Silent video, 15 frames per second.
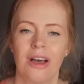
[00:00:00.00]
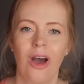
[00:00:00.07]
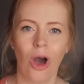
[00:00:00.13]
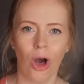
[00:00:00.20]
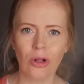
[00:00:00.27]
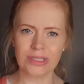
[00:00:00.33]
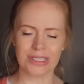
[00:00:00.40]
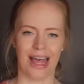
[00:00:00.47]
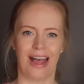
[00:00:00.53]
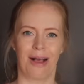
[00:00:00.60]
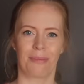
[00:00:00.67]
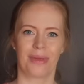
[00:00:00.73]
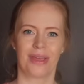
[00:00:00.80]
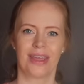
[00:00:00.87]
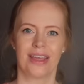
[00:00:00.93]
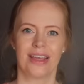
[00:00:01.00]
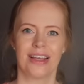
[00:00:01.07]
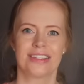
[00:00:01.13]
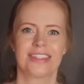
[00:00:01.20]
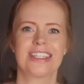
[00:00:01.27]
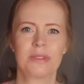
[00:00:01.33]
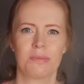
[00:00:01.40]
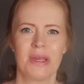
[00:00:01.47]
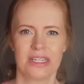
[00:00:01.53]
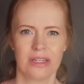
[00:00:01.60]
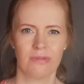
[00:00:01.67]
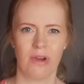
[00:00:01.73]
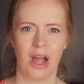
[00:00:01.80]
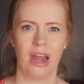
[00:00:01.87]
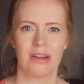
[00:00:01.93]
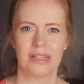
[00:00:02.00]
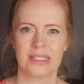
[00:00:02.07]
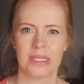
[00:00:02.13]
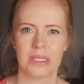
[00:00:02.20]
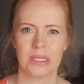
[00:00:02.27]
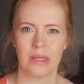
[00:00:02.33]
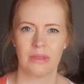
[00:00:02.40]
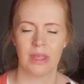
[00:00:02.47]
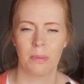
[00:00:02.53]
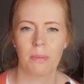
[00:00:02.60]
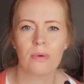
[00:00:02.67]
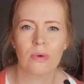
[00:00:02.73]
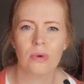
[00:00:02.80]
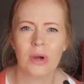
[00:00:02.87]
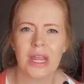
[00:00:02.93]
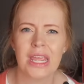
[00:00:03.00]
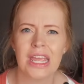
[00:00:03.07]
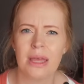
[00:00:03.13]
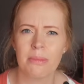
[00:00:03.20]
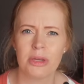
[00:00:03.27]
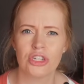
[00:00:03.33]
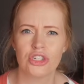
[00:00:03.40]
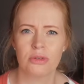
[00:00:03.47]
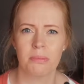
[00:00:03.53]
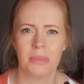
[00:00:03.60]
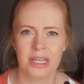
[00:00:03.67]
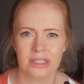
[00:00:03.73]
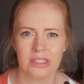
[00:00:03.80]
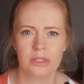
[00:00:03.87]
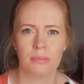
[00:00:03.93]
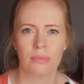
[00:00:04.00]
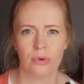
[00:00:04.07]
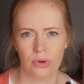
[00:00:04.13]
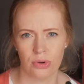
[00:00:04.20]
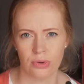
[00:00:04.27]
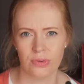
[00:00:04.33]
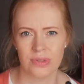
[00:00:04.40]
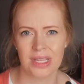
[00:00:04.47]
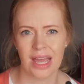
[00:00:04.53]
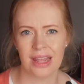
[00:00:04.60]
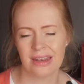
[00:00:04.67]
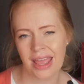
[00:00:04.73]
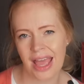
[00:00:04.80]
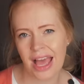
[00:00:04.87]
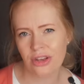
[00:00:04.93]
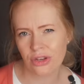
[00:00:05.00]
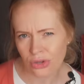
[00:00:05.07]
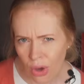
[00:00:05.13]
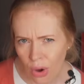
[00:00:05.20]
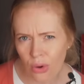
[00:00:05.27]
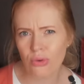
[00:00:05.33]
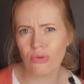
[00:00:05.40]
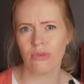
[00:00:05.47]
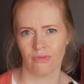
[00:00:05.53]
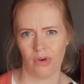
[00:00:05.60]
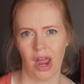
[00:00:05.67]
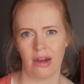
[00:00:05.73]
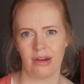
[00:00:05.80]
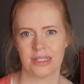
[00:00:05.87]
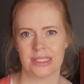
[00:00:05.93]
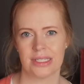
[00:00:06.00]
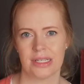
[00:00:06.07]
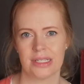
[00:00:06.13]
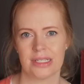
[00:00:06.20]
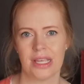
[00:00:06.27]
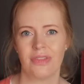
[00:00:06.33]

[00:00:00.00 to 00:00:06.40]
Hold up. Suspected viruses in their pre-imaged mixed brews are now known viruses,